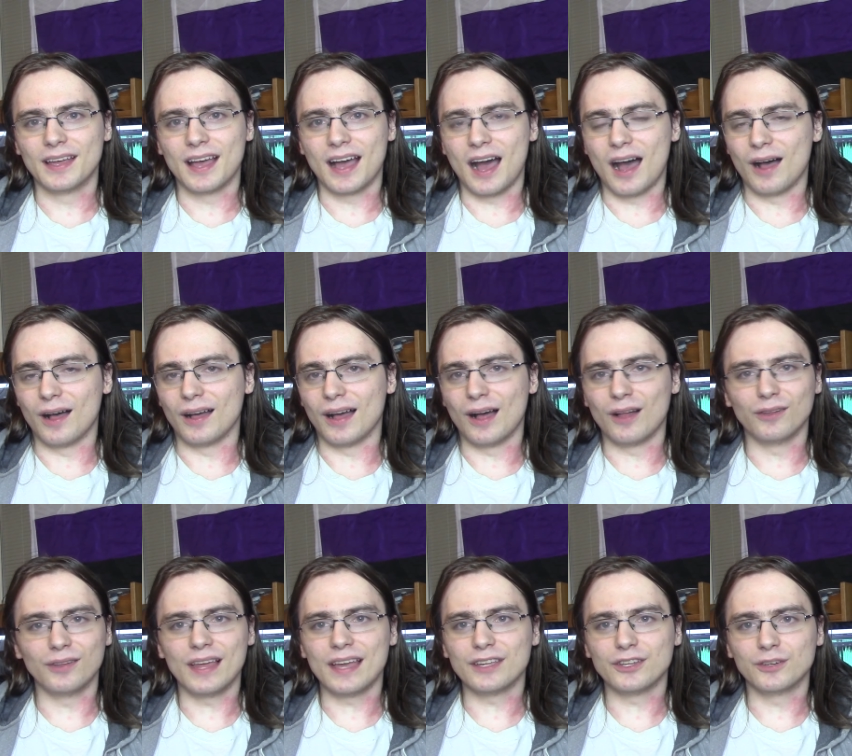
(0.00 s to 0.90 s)

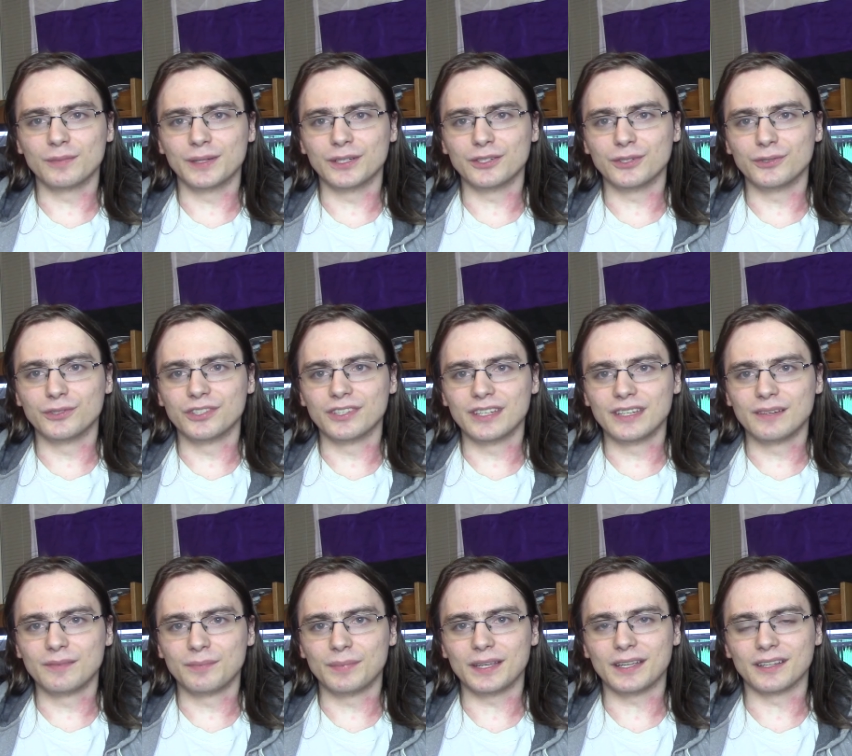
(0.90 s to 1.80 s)
I'll let your
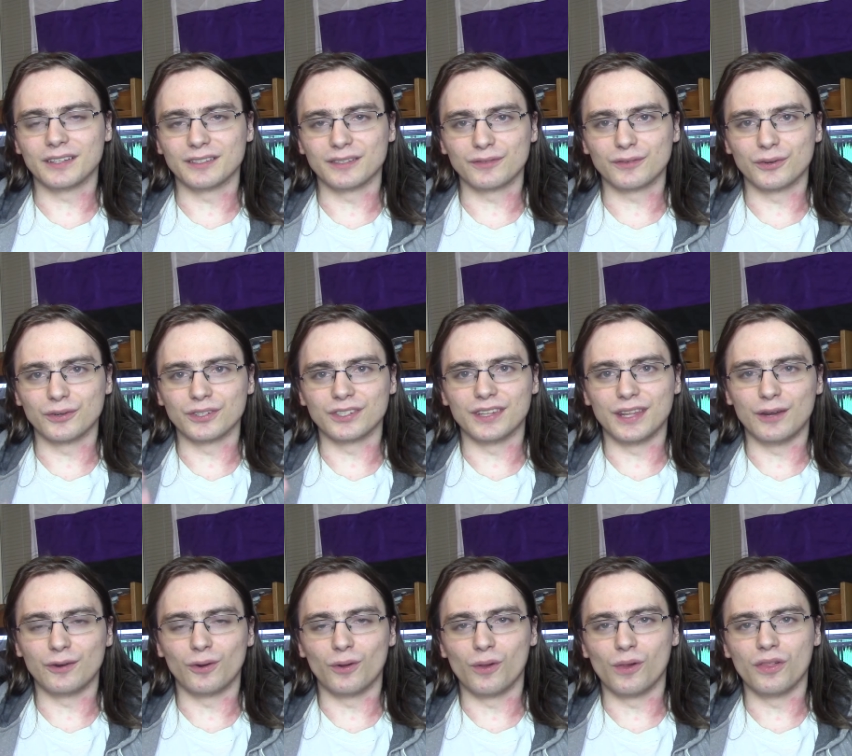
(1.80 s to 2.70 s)
Medusan, because of course
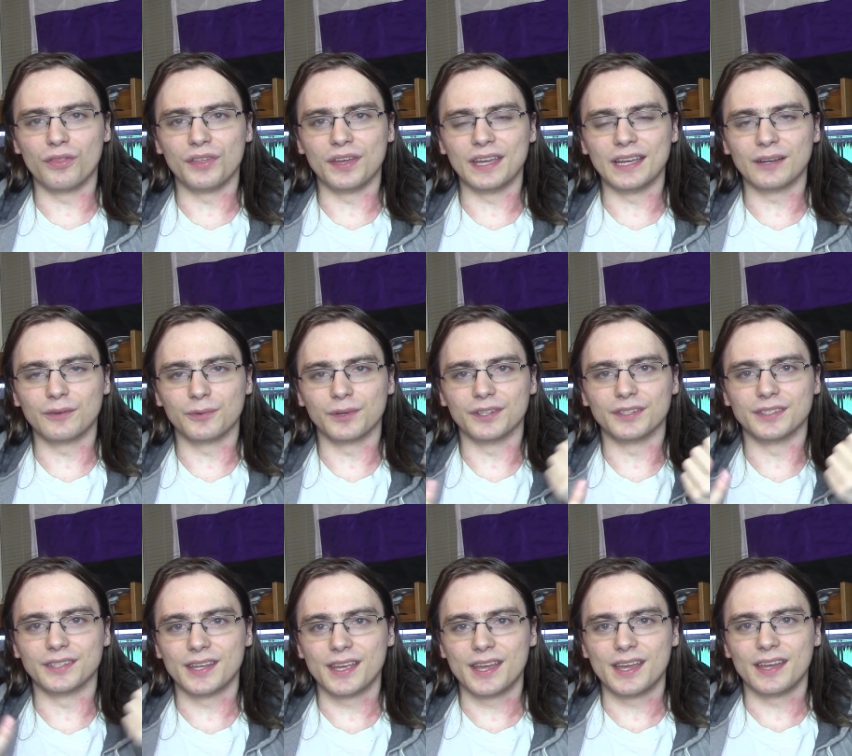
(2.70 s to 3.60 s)
their whole thing
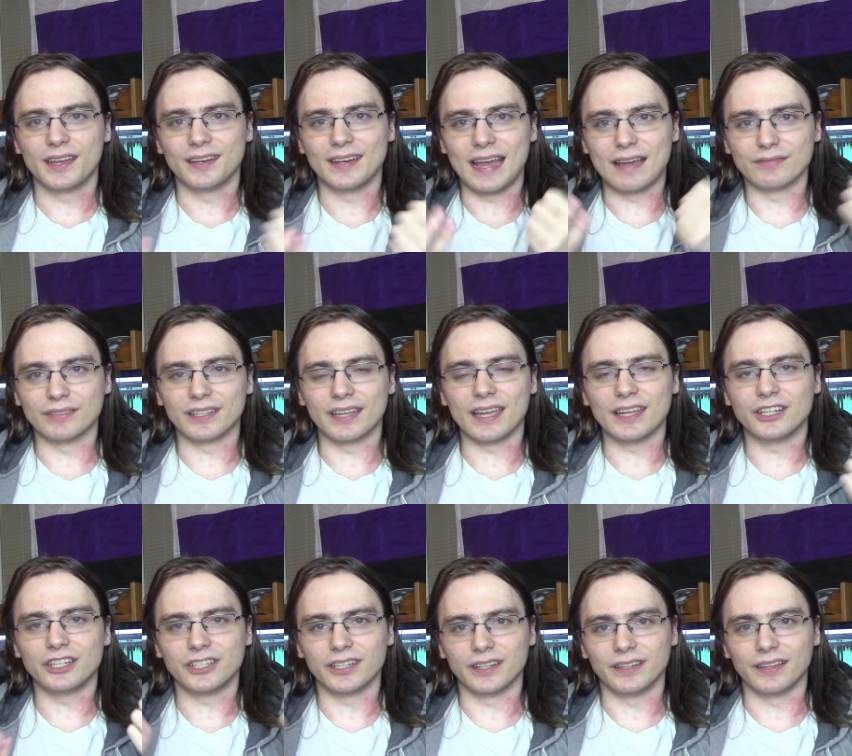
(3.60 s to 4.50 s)
was
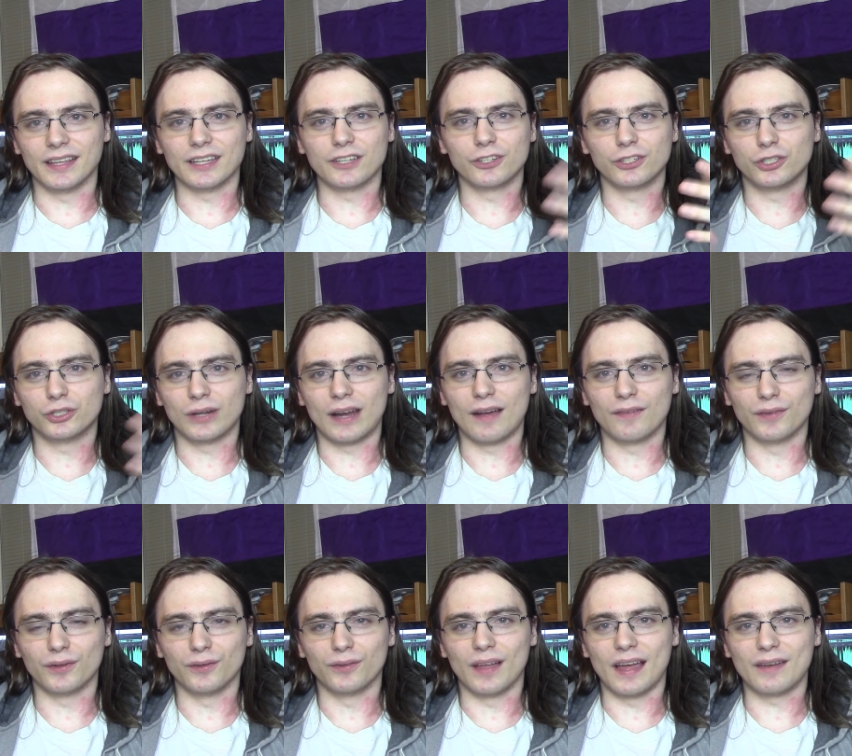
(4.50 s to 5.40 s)
navigation. They could
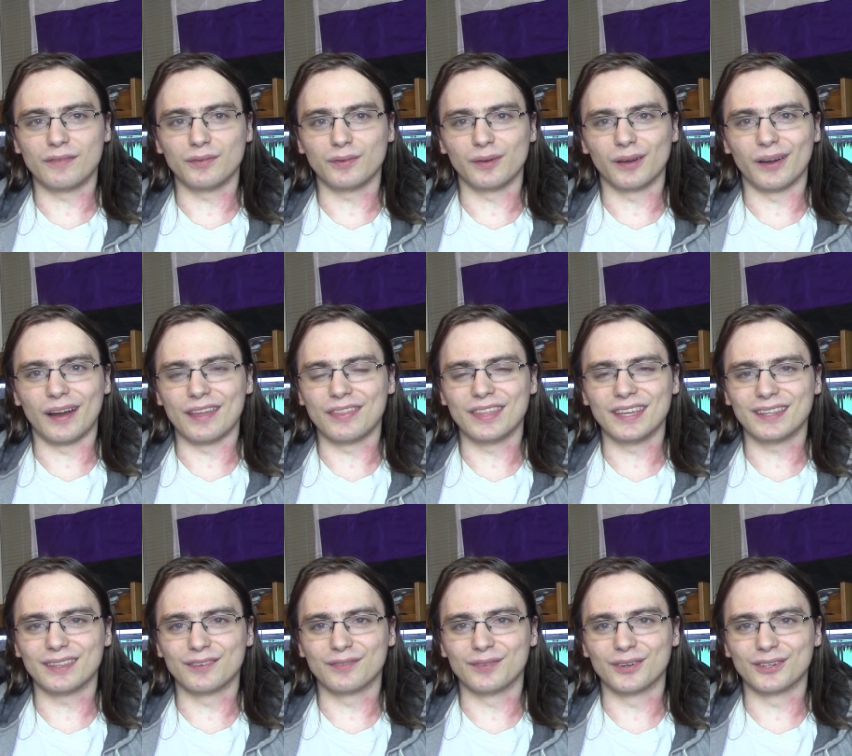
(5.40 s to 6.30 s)
travel everywhere. I
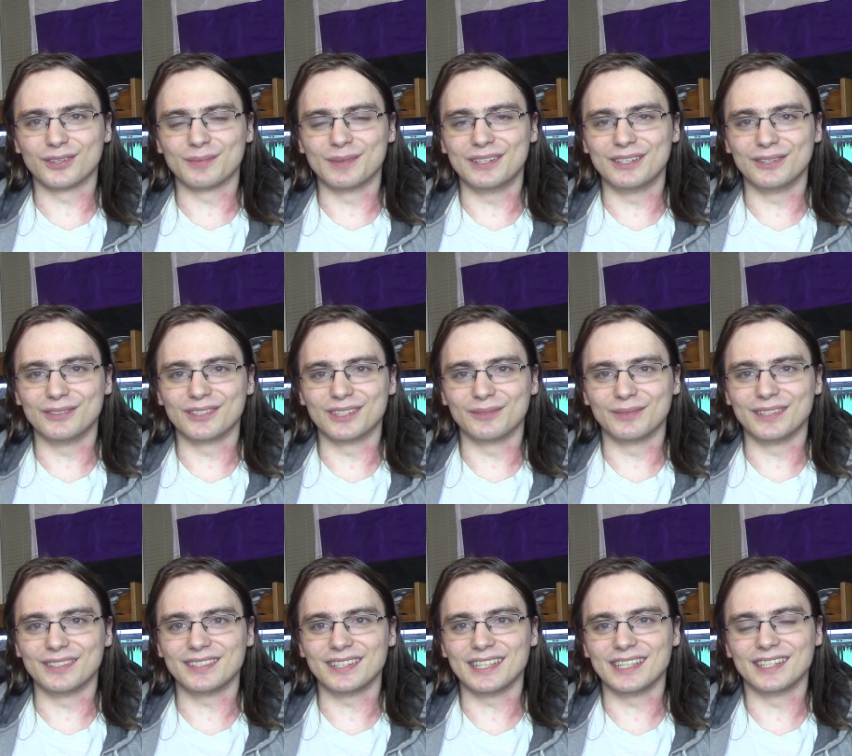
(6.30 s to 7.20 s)
think the first Medusan
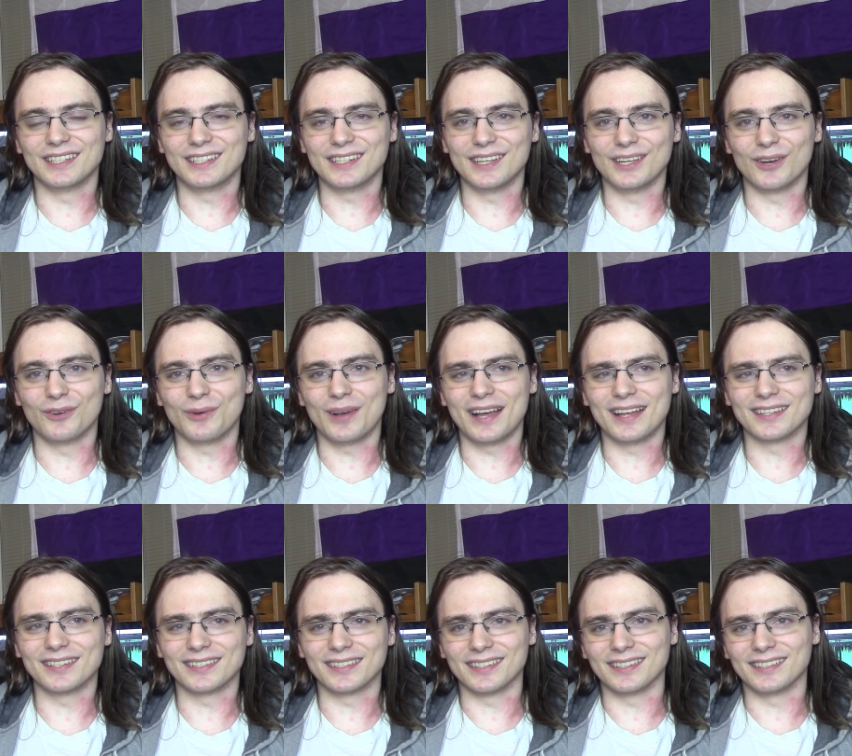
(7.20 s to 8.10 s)
we see in
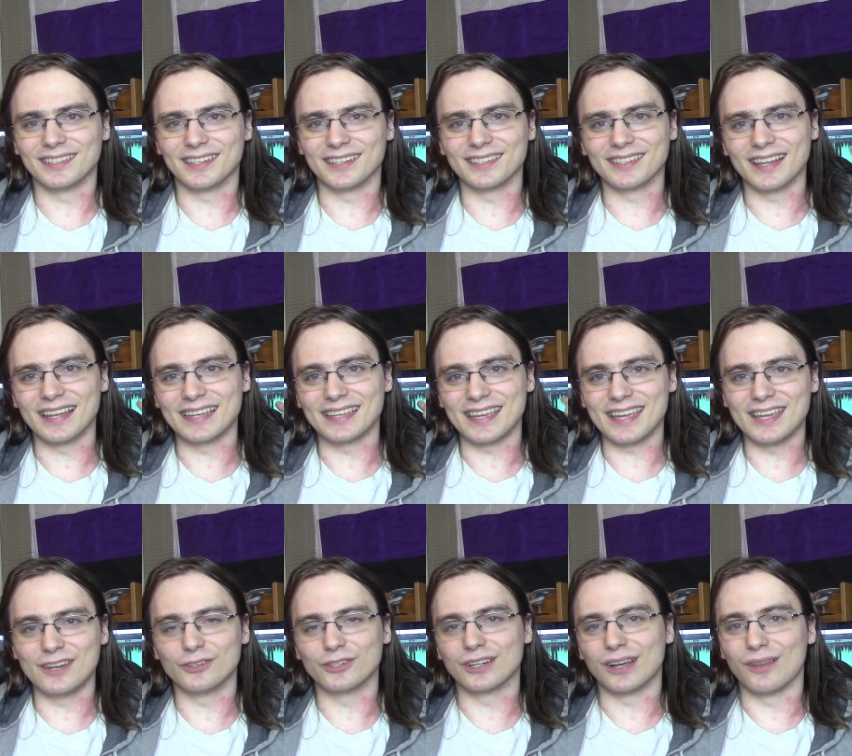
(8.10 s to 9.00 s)
TOS does like
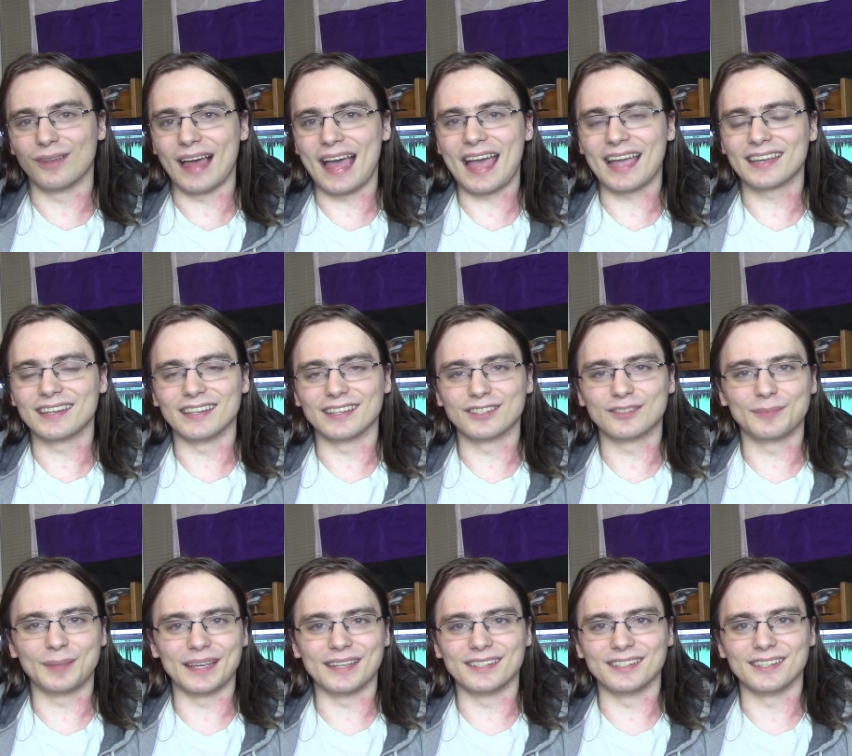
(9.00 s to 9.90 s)
intergalactic
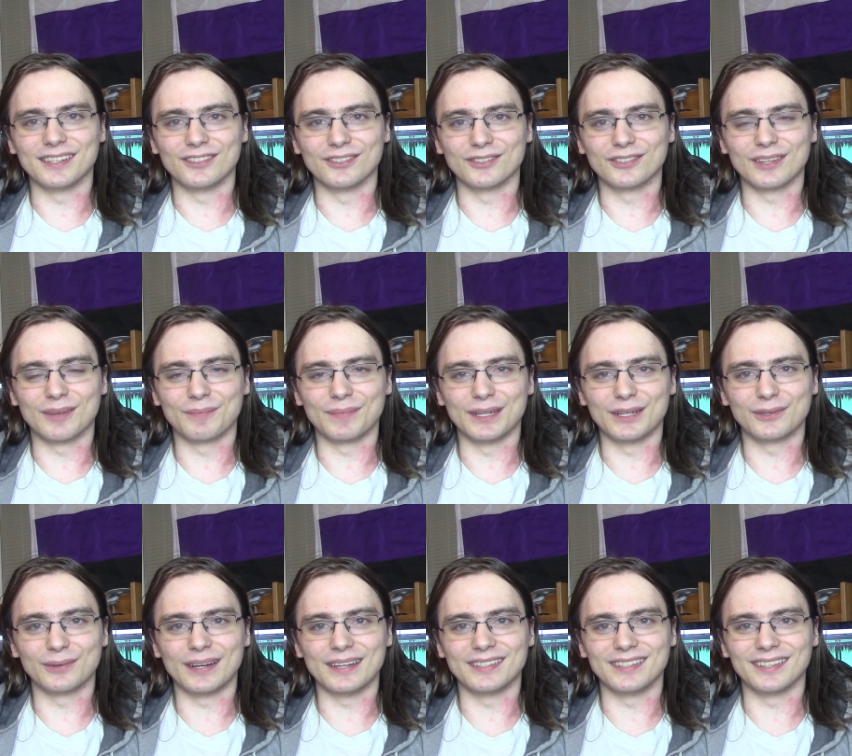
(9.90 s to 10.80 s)
spaces or something
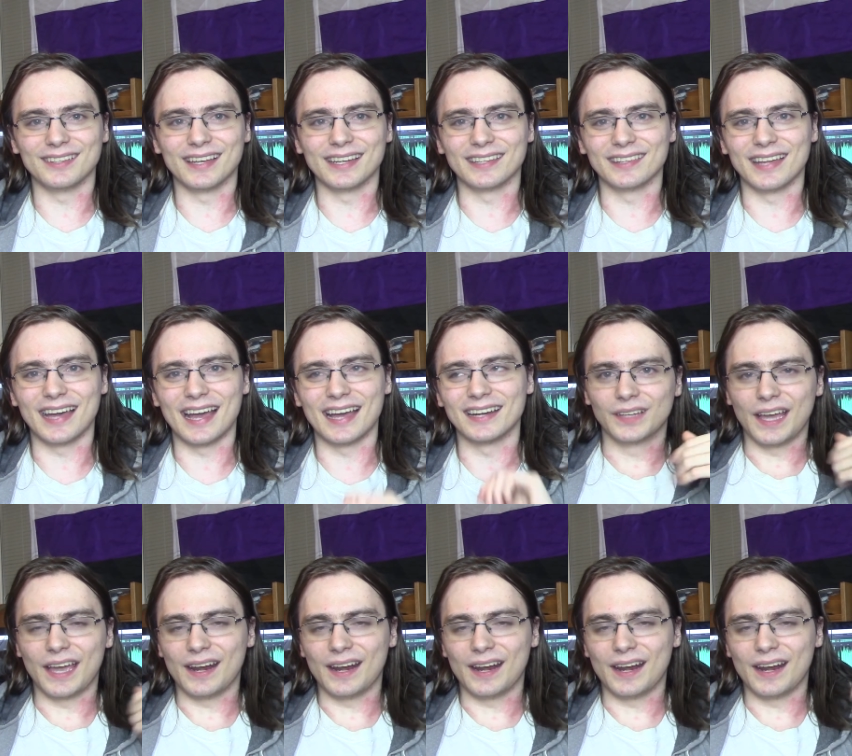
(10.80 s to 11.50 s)
crazy like that.